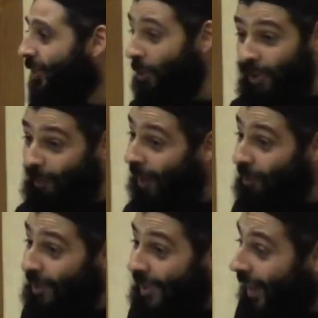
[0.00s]
You don't
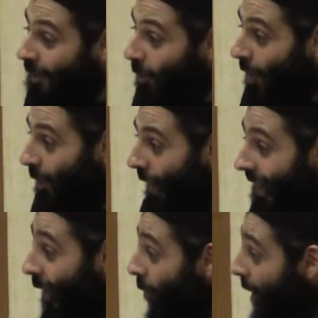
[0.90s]
supply one side only.
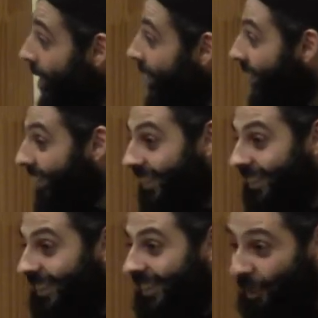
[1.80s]
Why? He'll win.
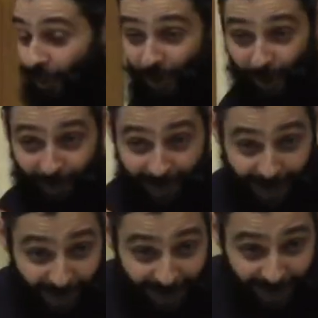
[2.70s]
No, no, you supply
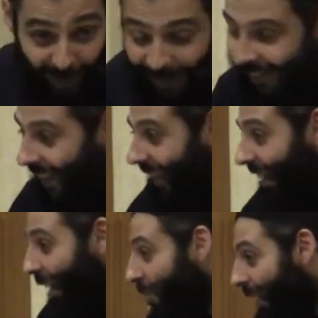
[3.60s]
him a little bit and
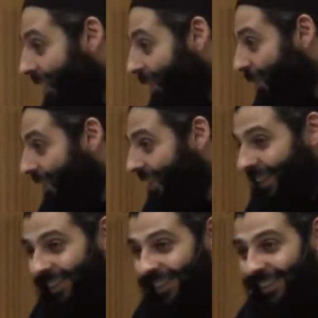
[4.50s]
then him a little bit.
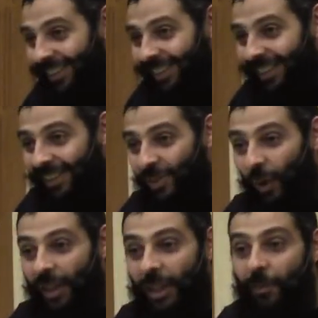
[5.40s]

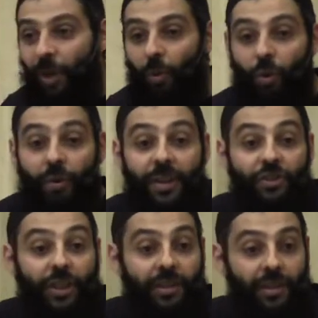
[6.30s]
So I keep the war
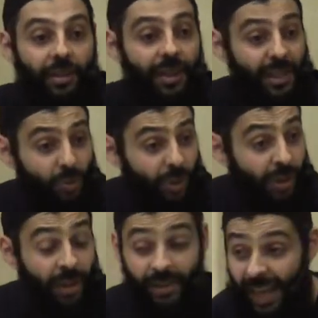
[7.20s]
raging. That's what.
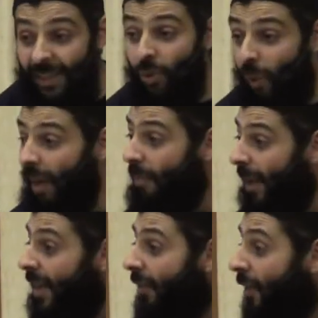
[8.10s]
That's why
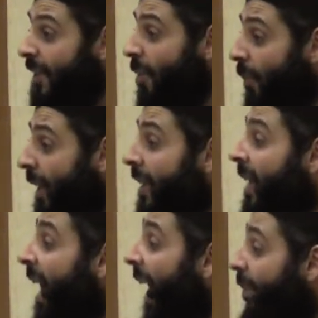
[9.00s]
many of us
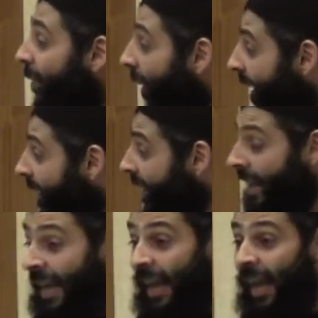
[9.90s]
complain. I'm trying
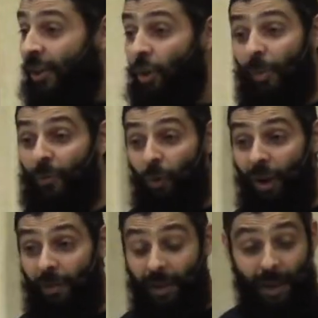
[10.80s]
you know,
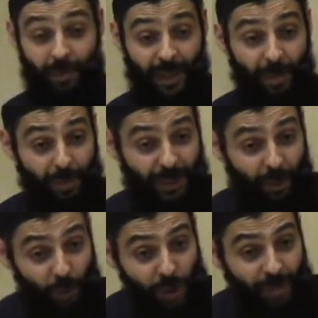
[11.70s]
before I, I, became a
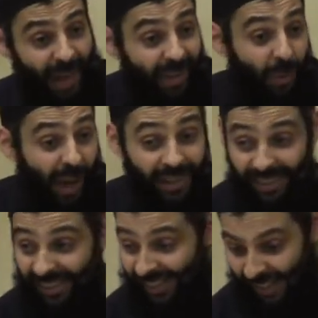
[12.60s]
better Muslim, I, I,
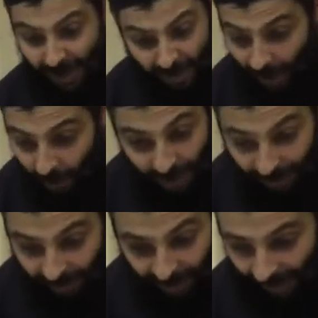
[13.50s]
it seemed I was
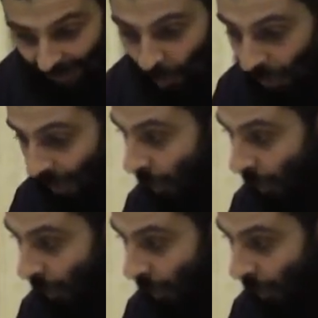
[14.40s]
at, in, at more